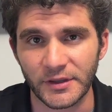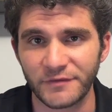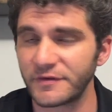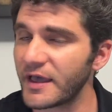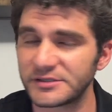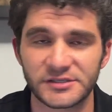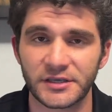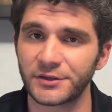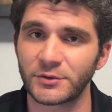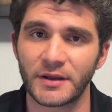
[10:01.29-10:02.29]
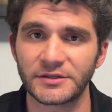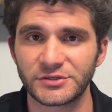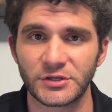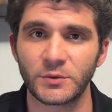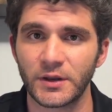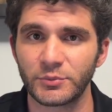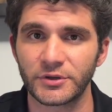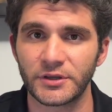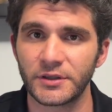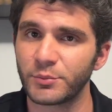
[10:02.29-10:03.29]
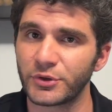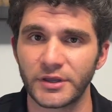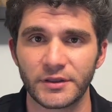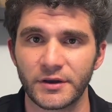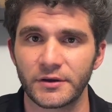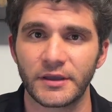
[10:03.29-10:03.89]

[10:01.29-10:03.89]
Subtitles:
If you got sick killer amenities and you want to put it in there, put it in there.